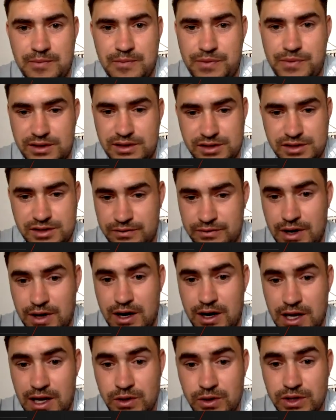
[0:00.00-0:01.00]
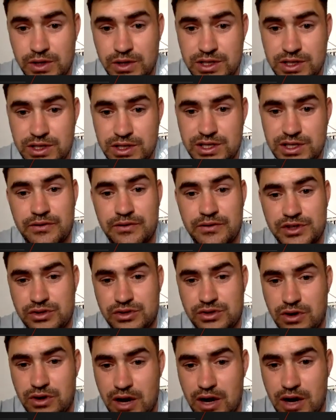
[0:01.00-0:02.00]
things are very good. You have a
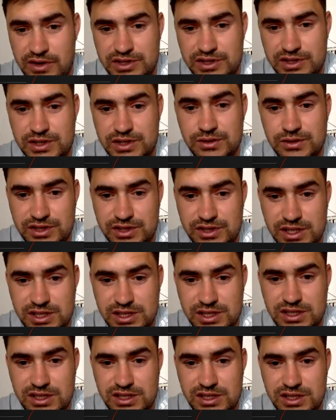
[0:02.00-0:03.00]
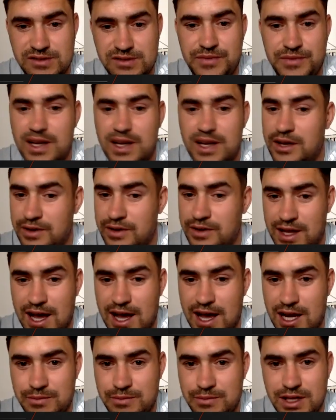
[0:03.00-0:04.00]
thriving school system and you have an
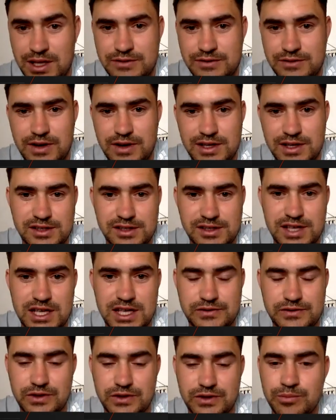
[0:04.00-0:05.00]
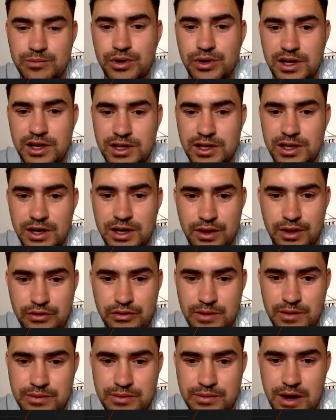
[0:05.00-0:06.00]
academy that's very successful. But in the other
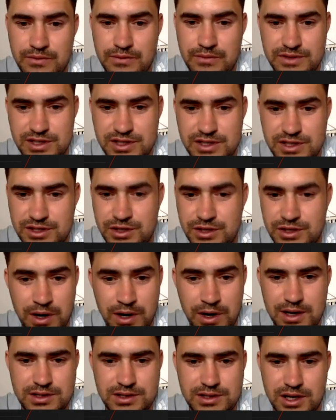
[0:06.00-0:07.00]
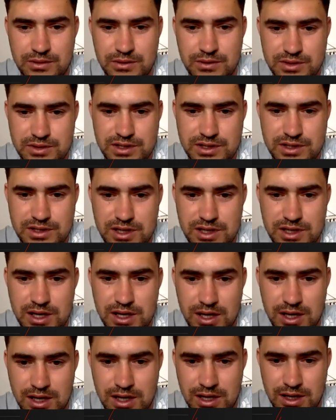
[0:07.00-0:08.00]
three provinces, you really don't.
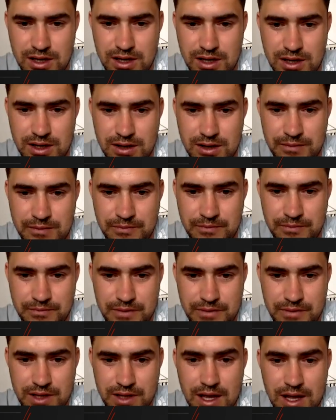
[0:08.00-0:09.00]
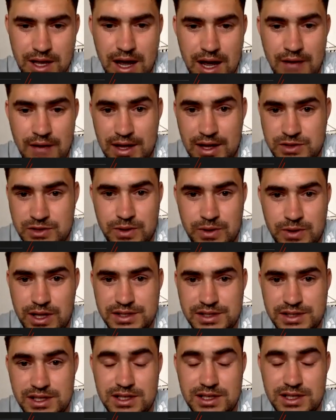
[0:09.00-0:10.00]
And that's where they
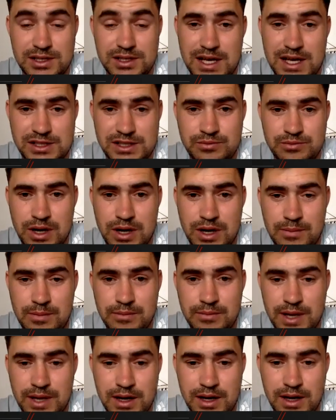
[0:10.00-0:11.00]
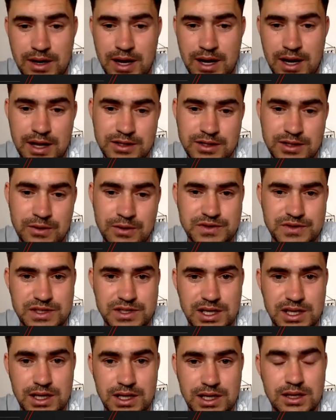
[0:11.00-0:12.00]
see it as a massive problem. And they don't
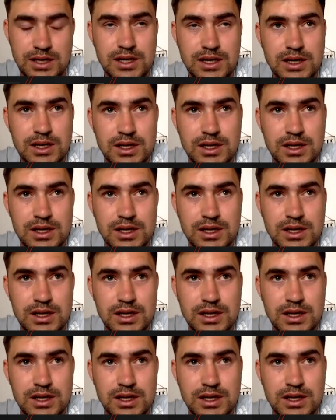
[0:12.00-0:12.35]
see,